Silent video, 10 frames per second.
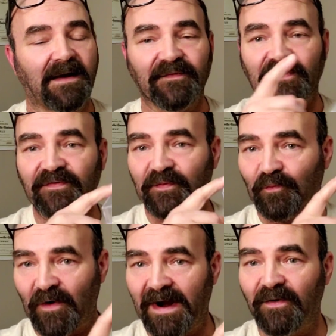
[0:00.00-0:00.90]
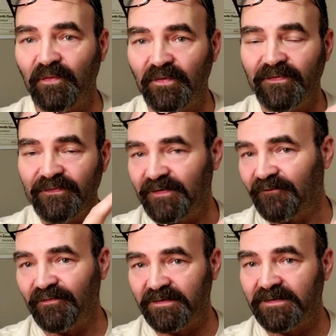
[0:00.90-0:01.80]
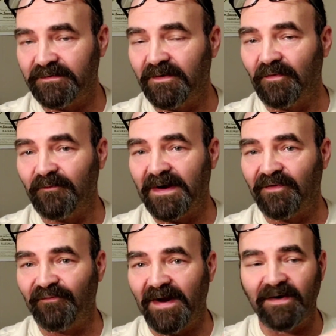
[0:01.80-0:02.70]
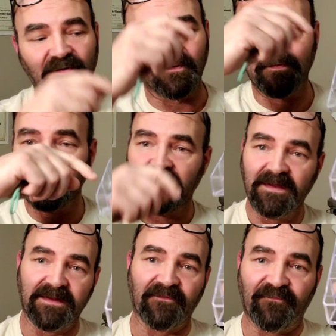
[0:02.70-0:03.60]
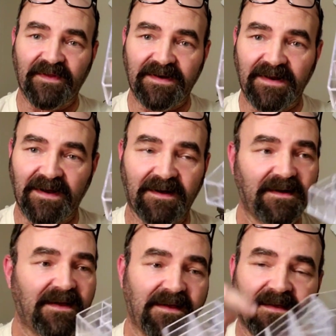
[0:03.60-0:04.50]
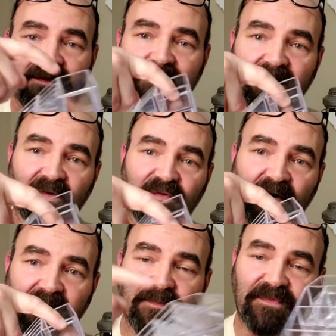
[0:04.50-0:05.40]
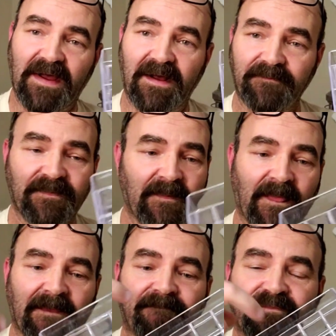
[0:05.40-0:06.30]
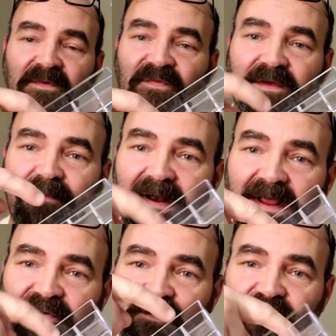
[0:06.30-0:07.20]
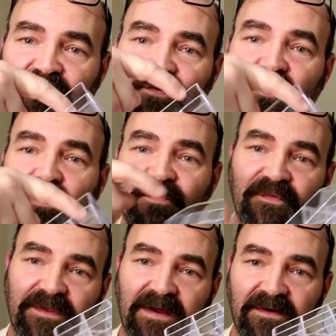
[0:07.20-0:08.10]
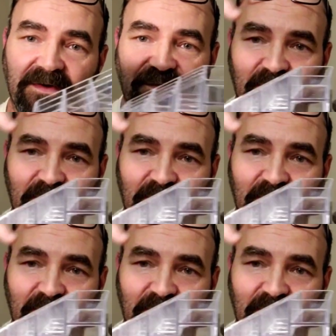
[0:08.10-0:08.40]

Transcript: I've seen some round ones, different, you know, manufacturers that fit in there. Got a little tray up top. Think about actually drilling holes in there, and